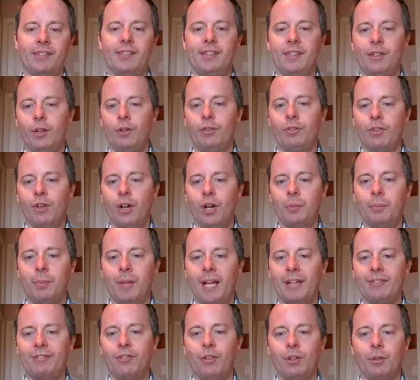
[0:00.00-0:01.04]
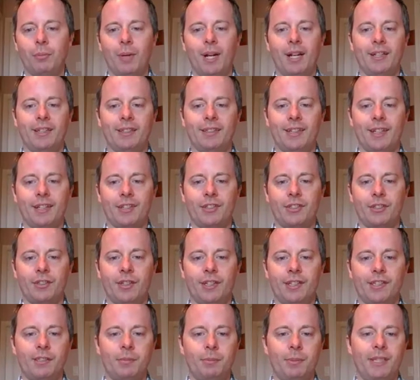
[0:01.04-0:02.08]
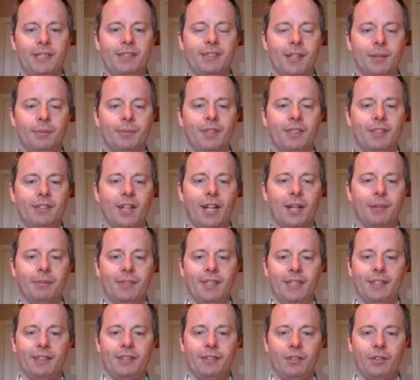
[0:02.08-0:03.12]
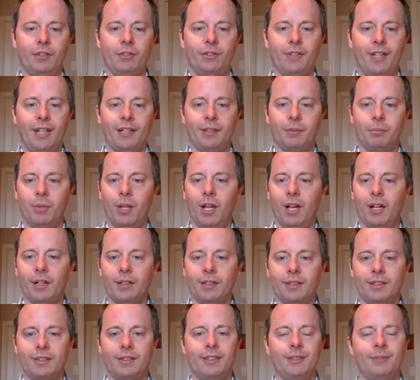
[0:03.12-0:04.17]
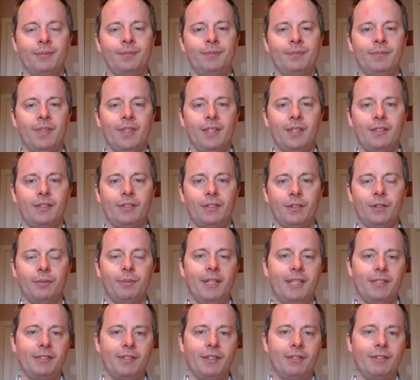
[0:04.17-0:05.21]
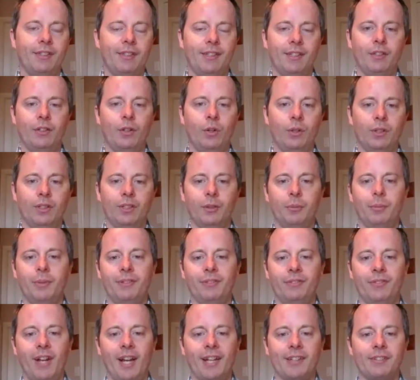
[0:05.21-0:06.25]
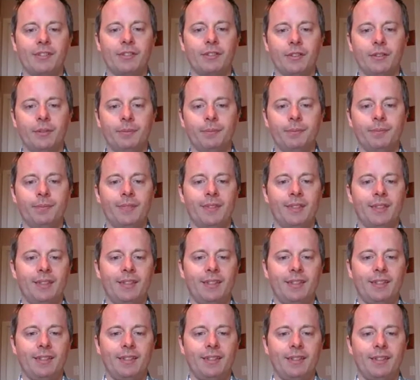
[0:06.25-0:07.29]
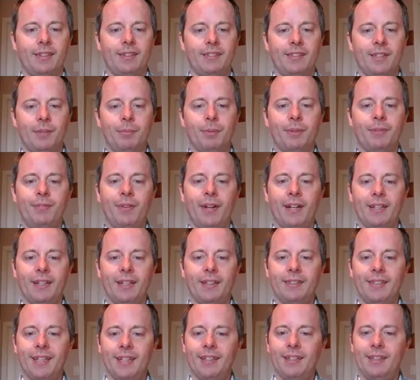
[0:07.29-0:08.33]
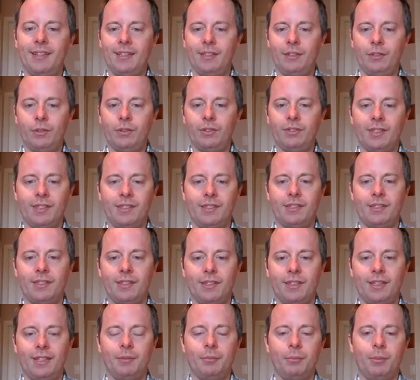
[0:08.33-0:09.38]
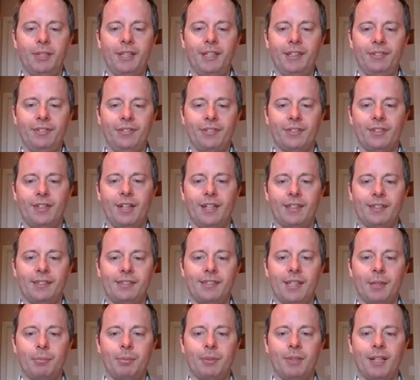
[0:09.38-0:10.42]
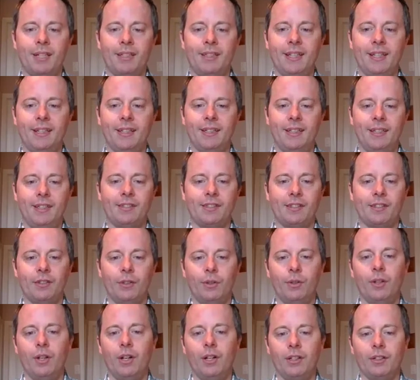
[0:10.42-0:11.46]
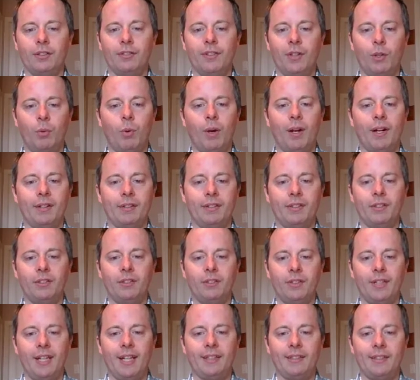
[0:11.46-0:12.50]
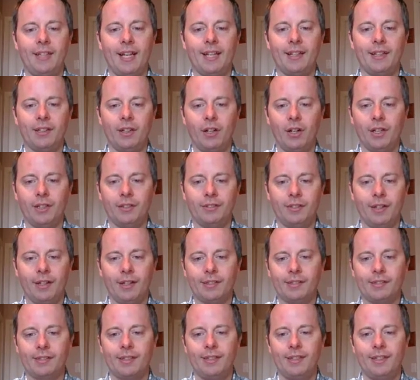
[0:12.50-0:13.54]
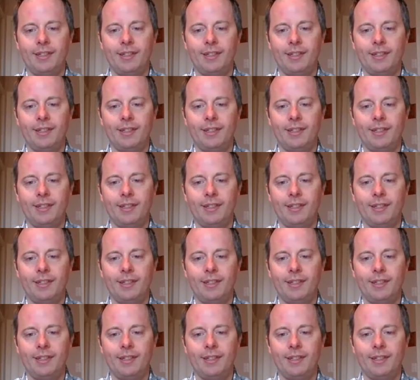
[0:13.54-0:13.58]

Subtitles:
the overall platform architecture and speeds up the time needed to create a block. So it makes everything go a little bit faster. Simplified identity usage. In brief, separate identities are no longer required to create data contracts.